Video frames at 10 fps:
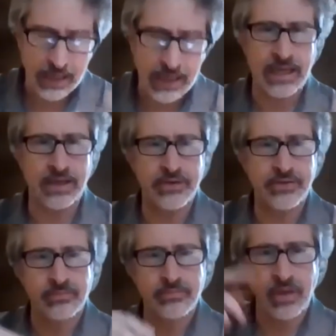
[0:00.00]

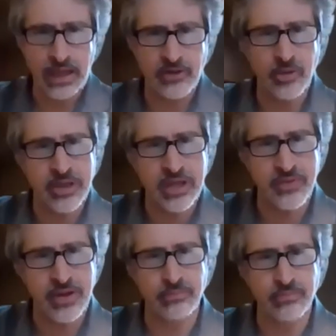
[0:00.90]
And ends up
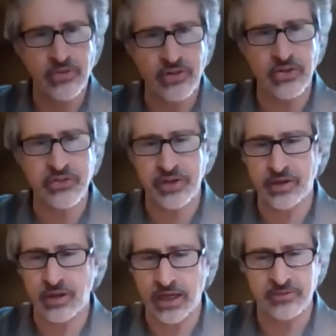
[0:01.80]
giving sense
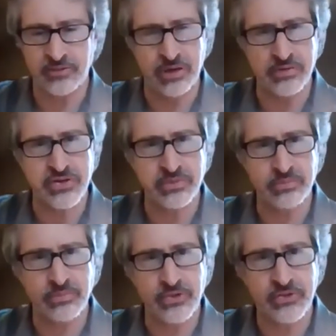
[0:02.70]
data a kind of privileged
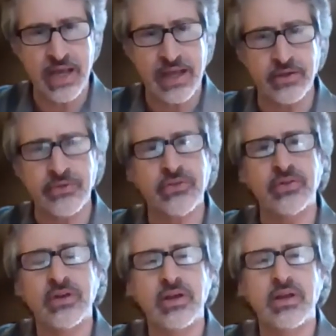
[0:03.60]

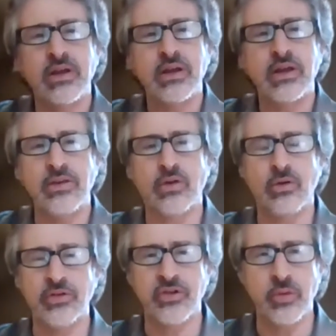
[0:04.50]
status in the
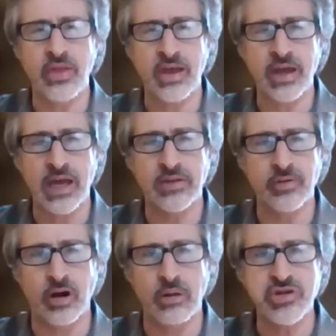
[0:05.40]
course of doing that kind of
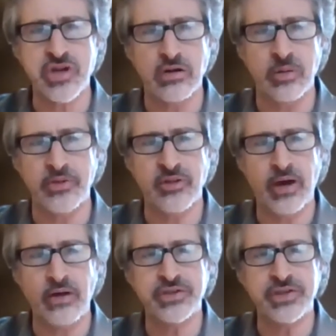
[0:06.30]
armchair
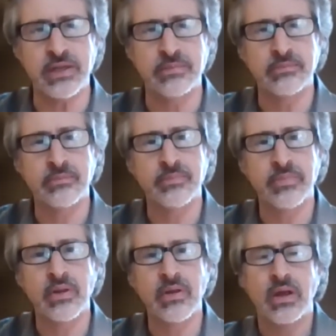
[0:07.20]
epistemology.
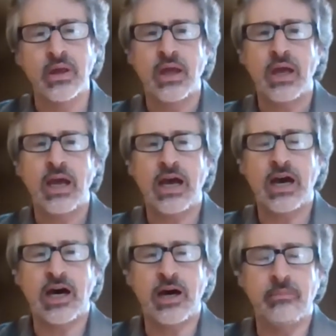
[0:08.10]

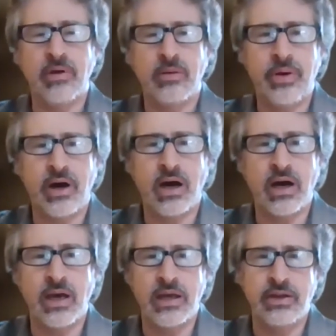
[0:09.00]

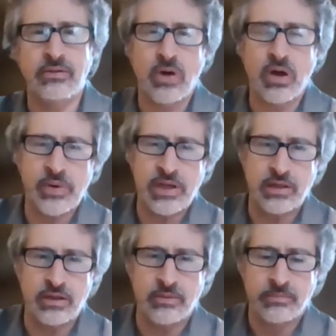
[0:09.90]
But when
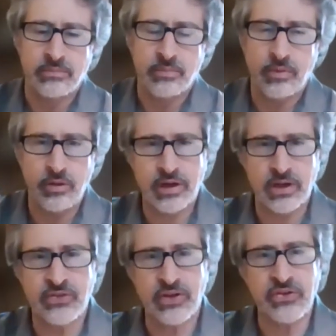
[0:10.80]
we look
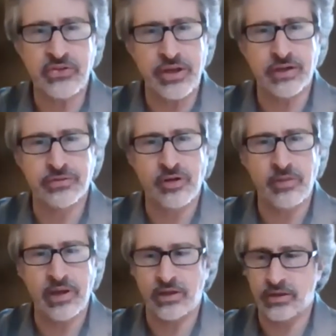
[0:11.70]
at sense data
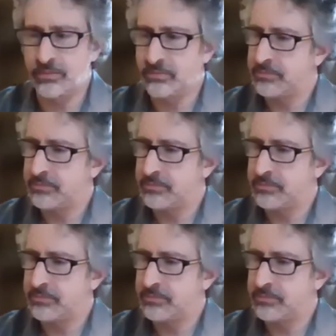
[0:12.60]
from a